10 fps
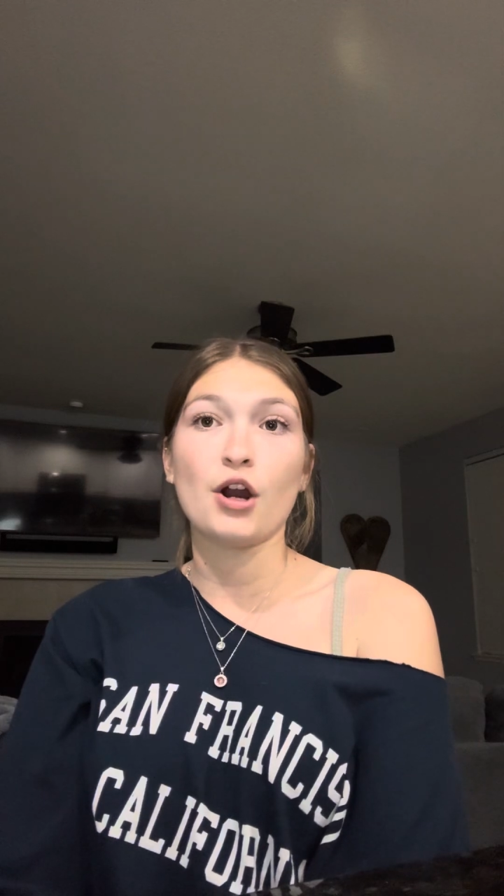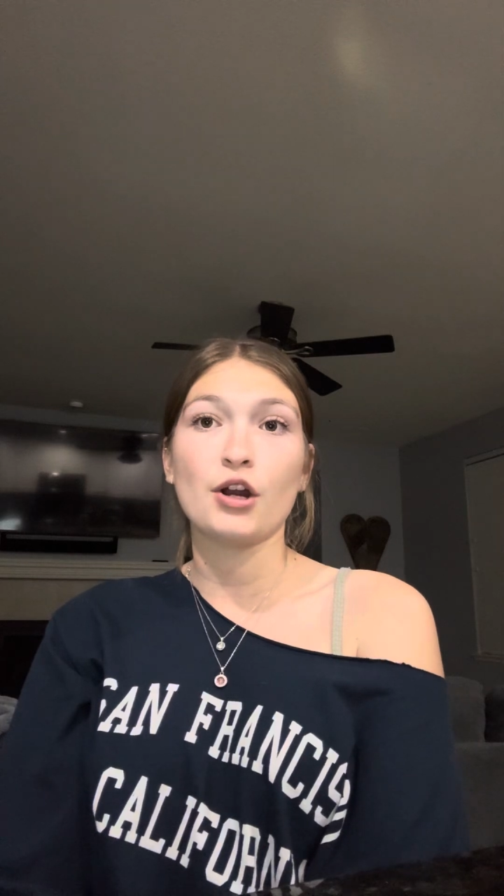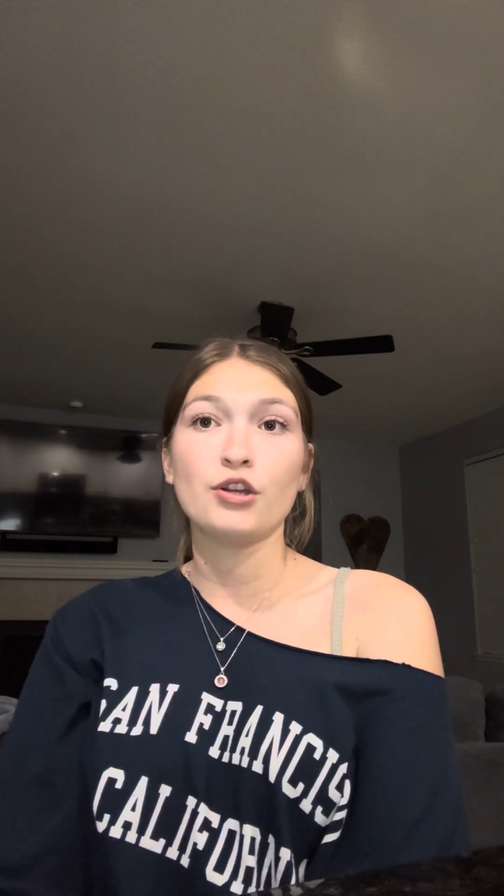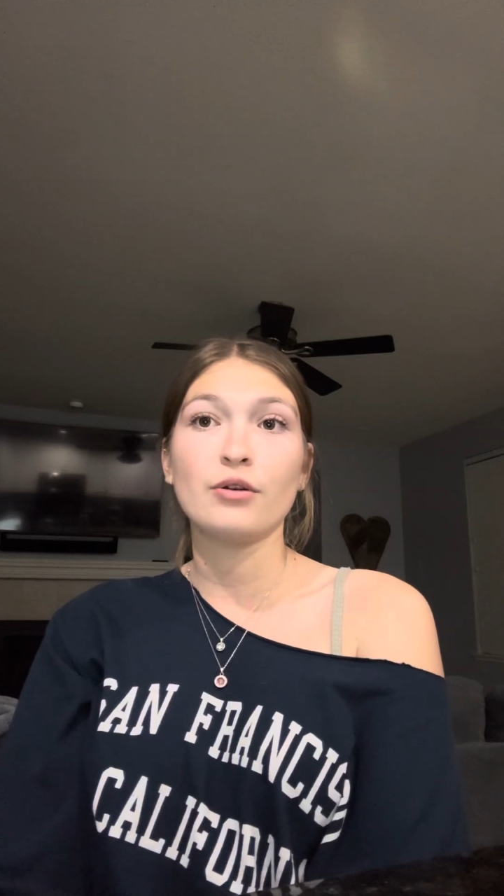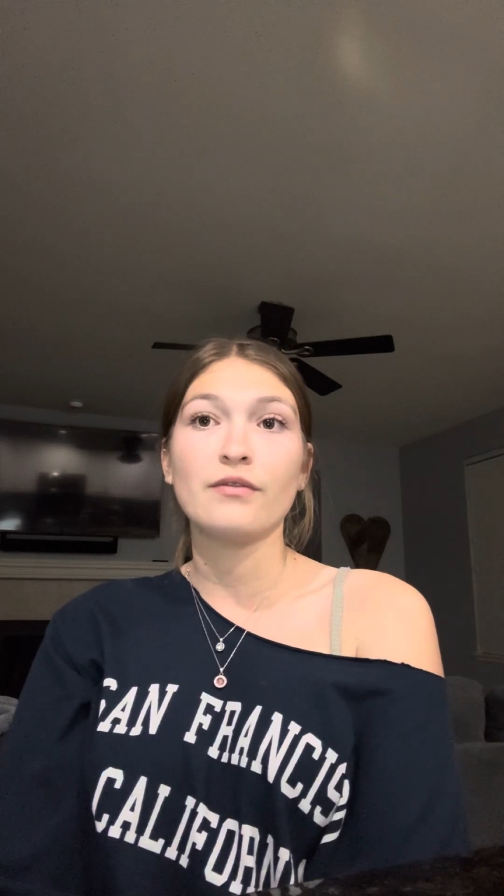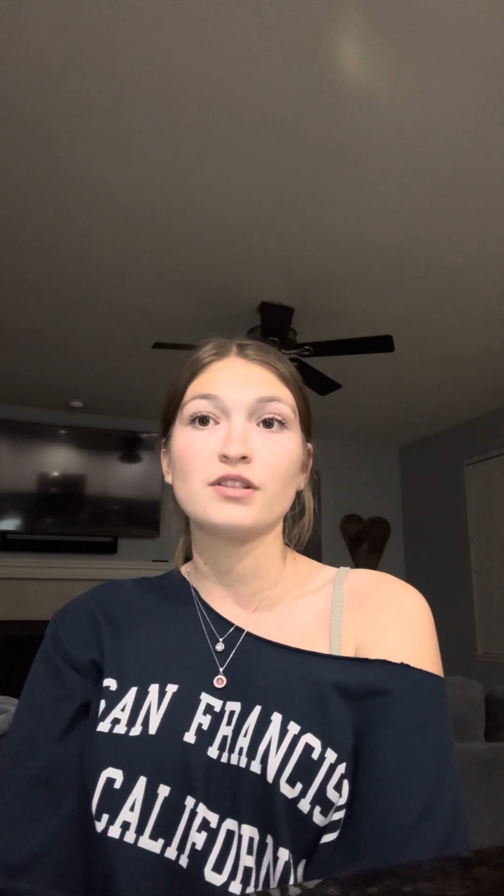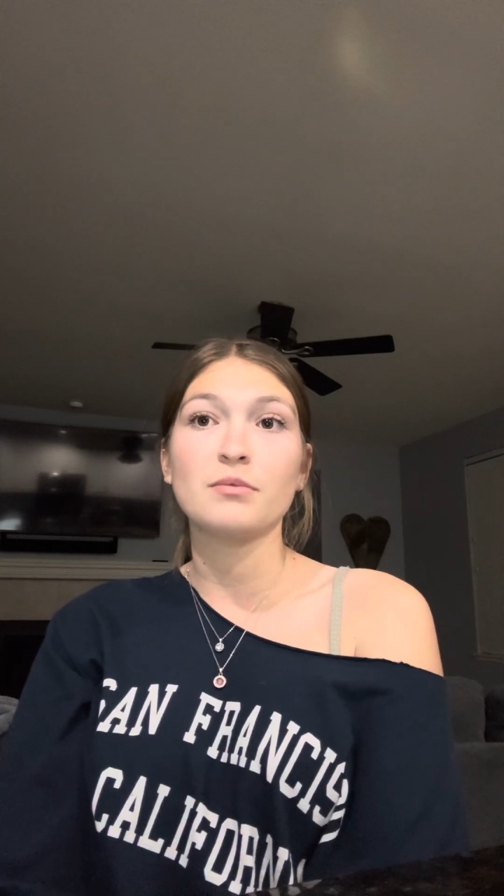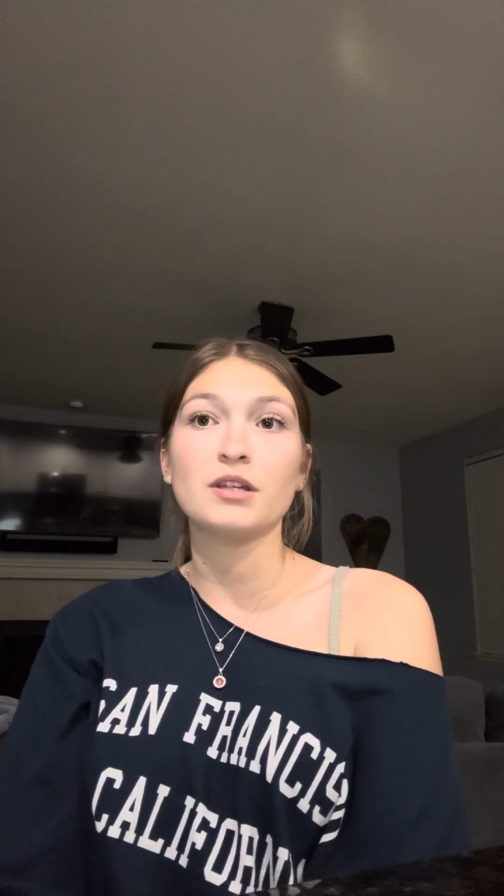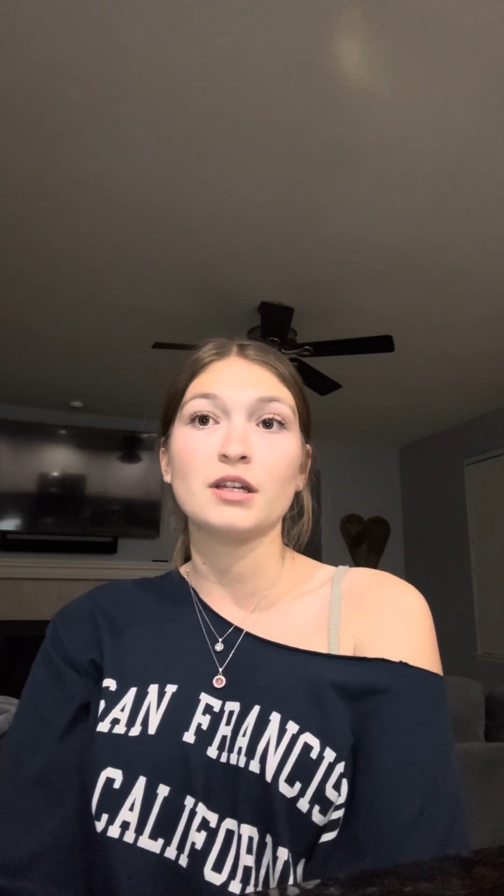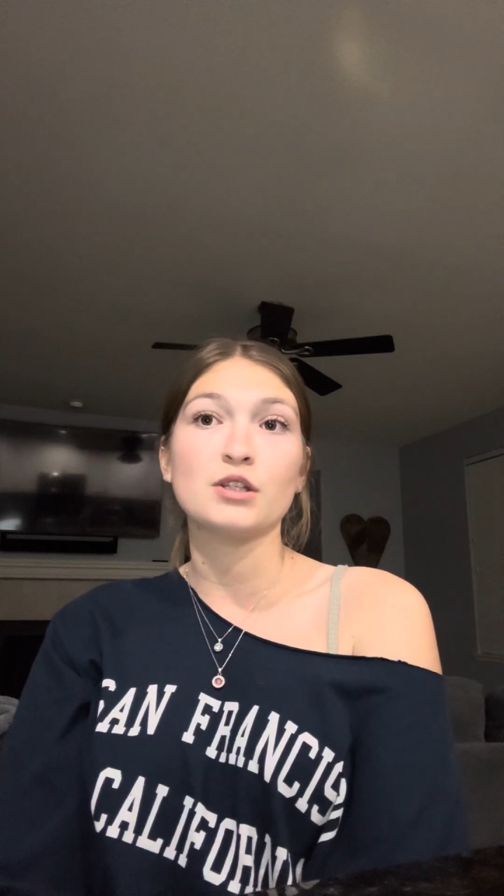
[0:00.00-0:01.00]
argue if
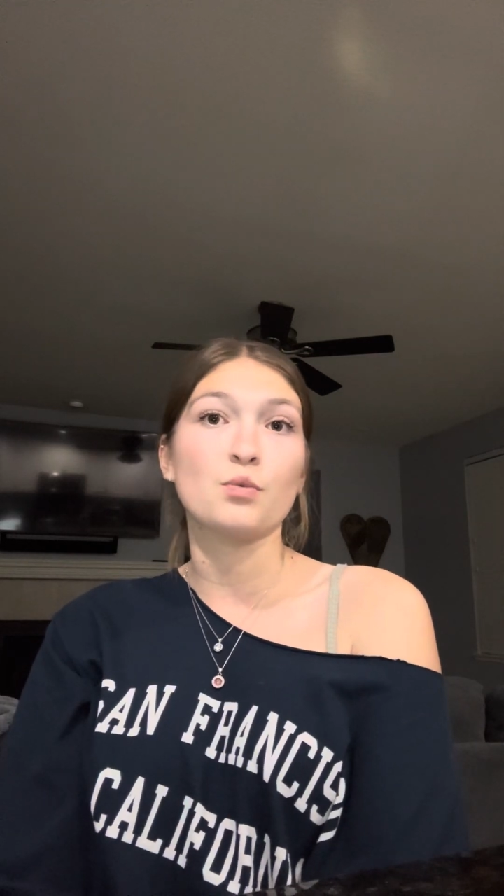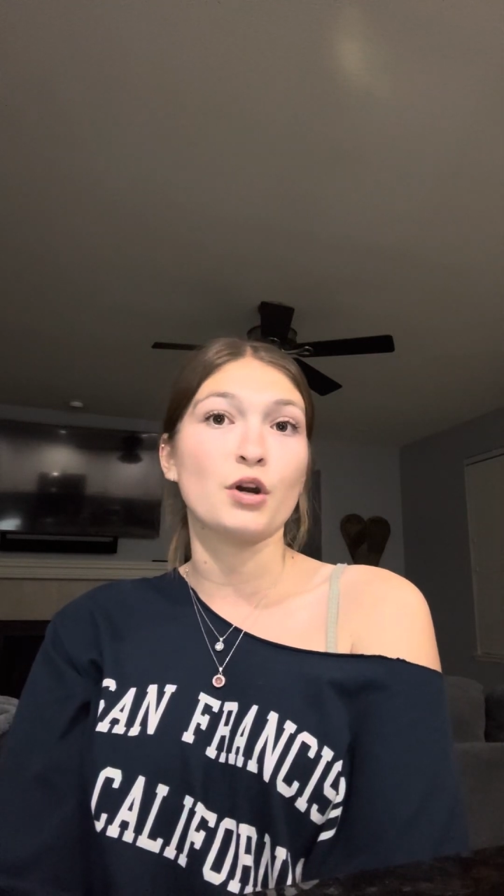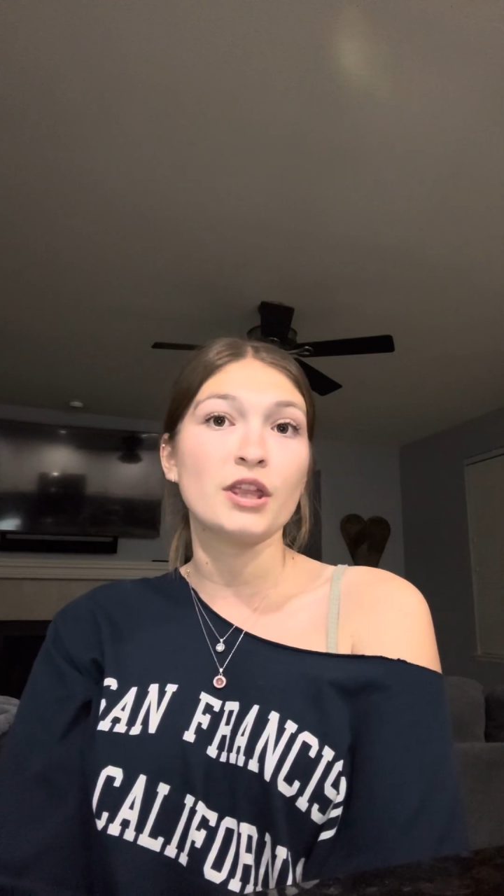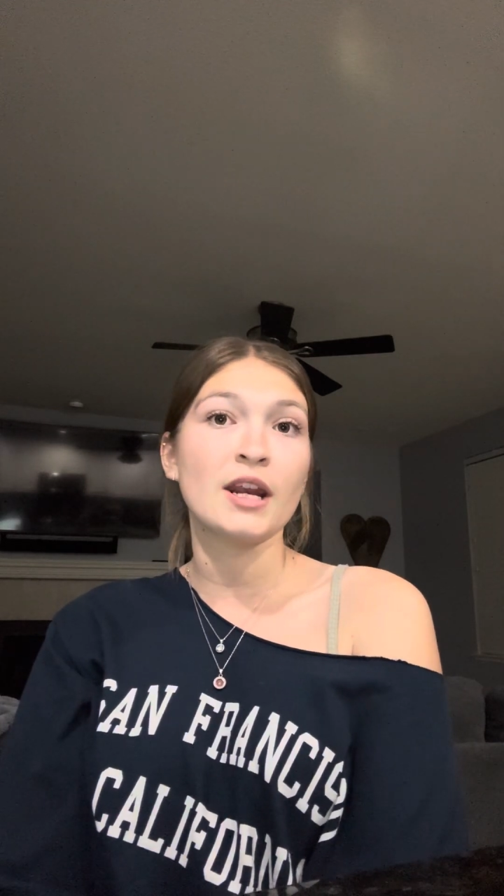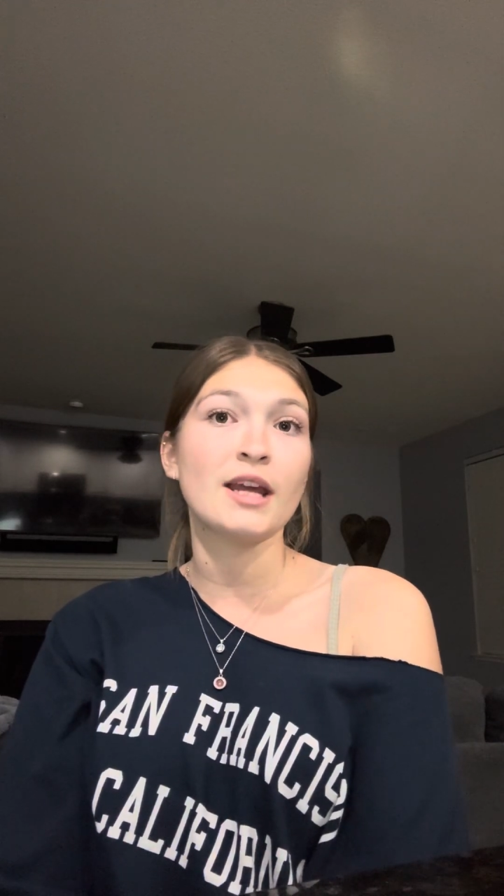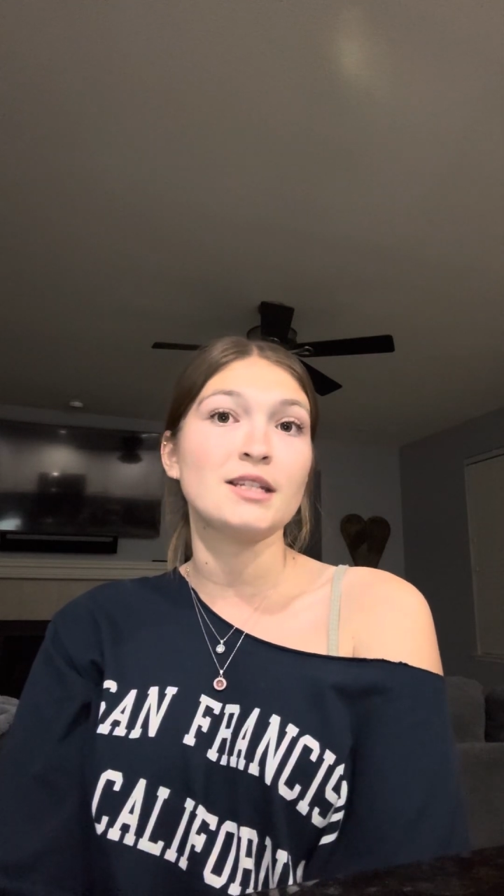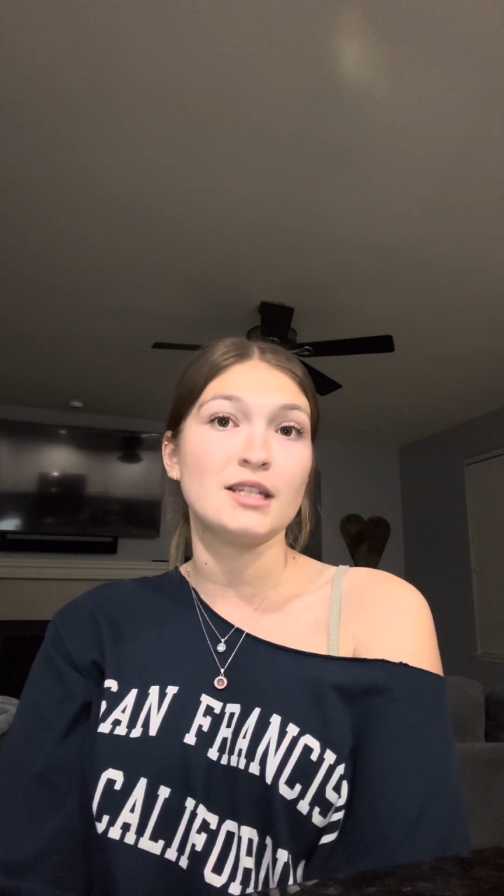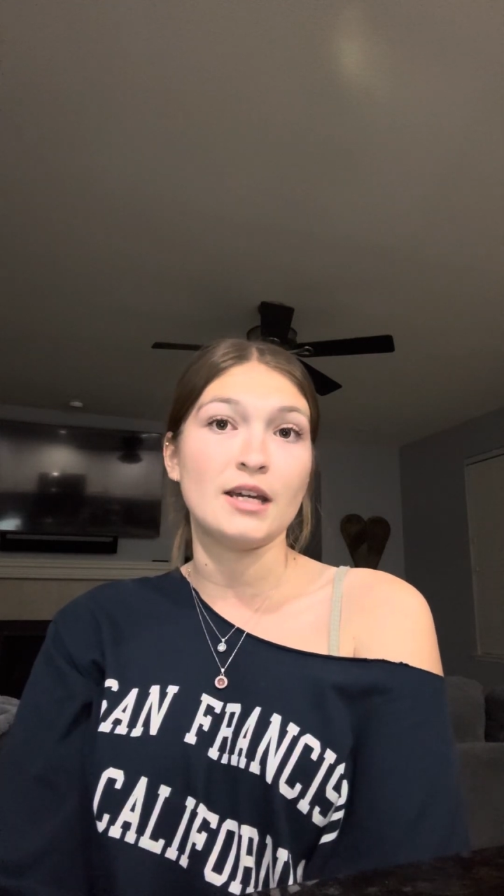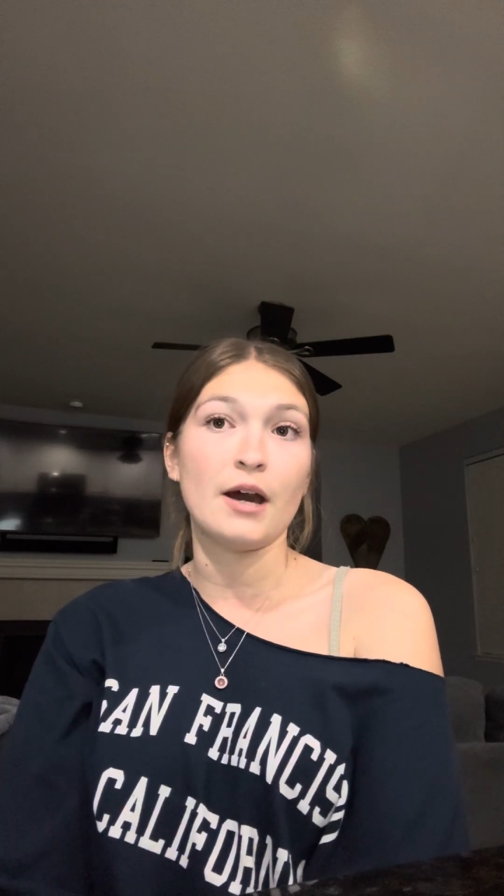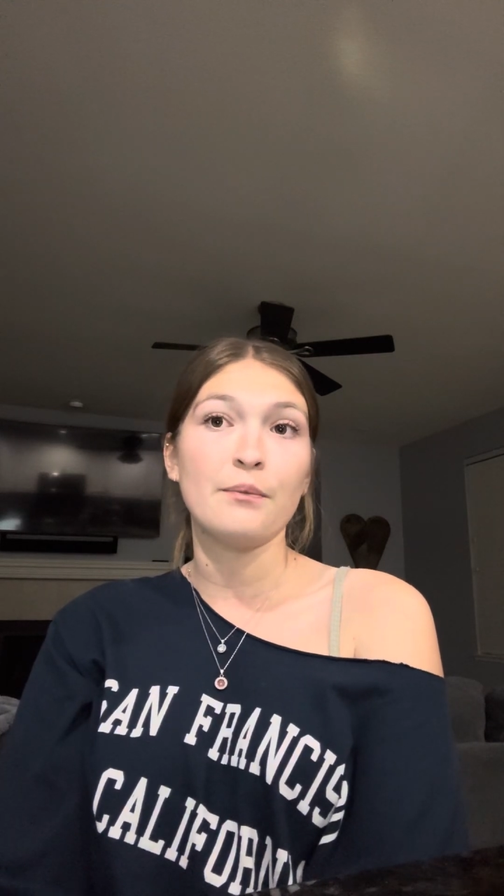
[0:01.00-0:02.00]
something is worth an
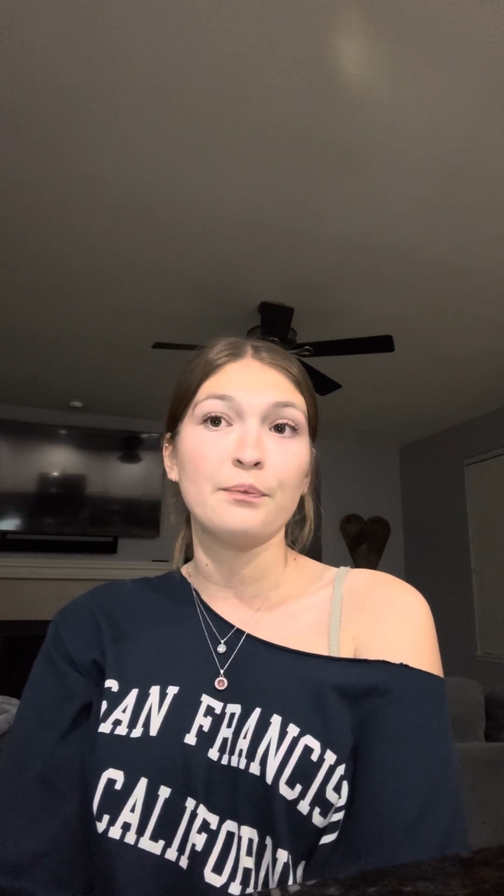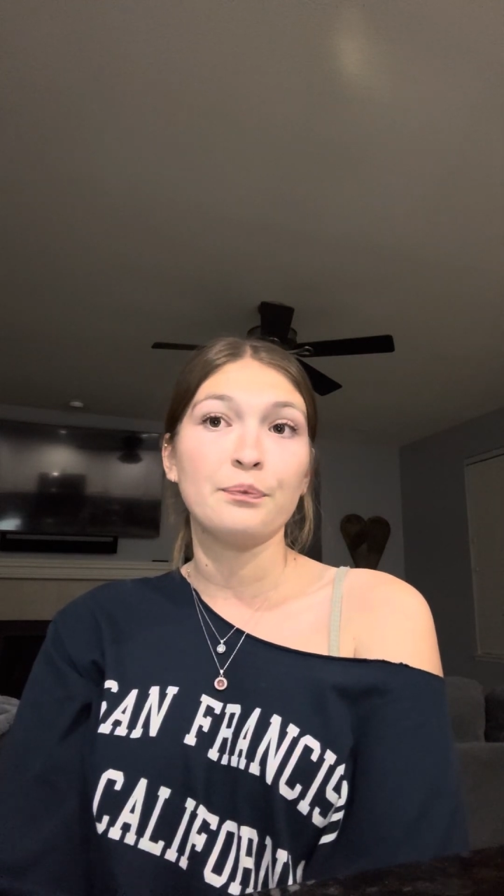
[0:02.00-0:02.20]
idea.